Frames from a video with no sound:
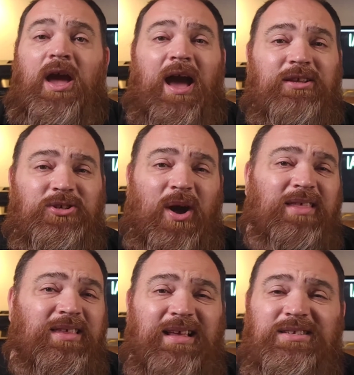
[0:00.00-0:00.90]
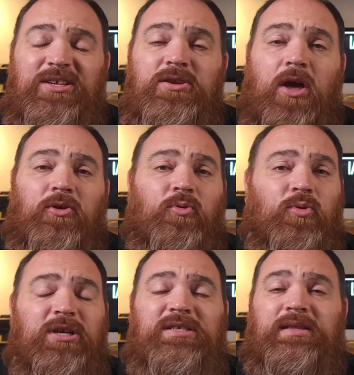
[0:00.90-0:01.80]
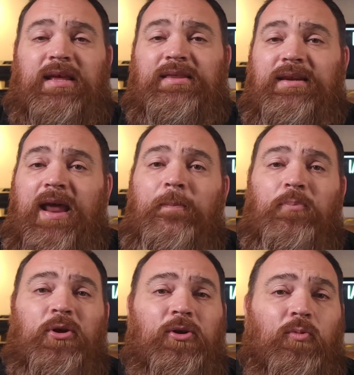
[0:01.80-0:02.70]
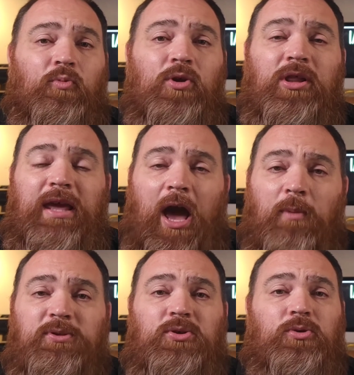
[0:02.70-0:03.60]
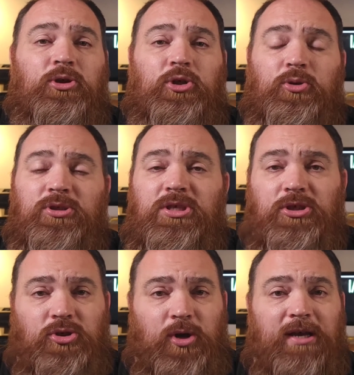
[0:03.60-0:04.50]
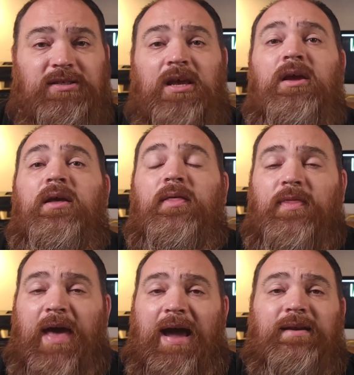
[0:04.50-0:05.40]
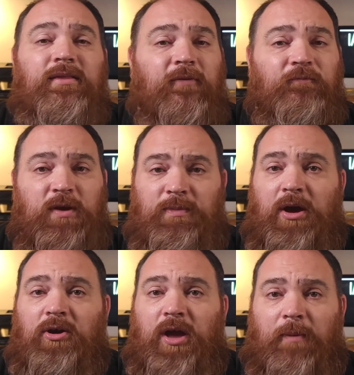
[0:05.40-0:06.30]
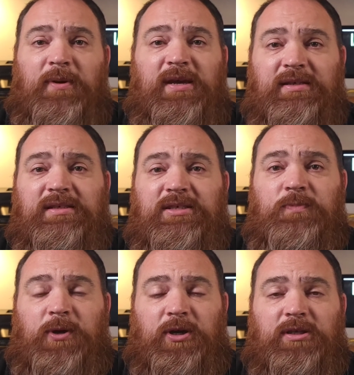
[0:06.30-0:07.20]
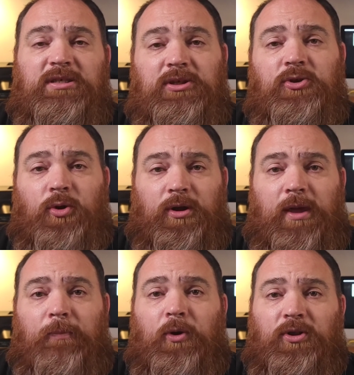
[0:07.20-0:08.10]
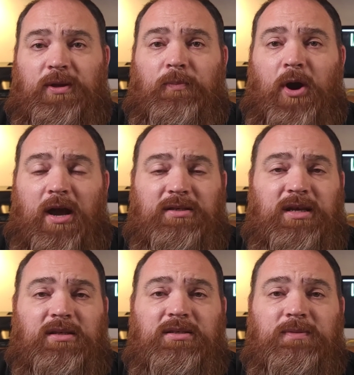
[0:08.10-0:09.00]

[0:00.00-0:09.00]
And so I think that's another reason that the net breeder really helps to reduce the stress that the female guppy is experiencing during the birthing process.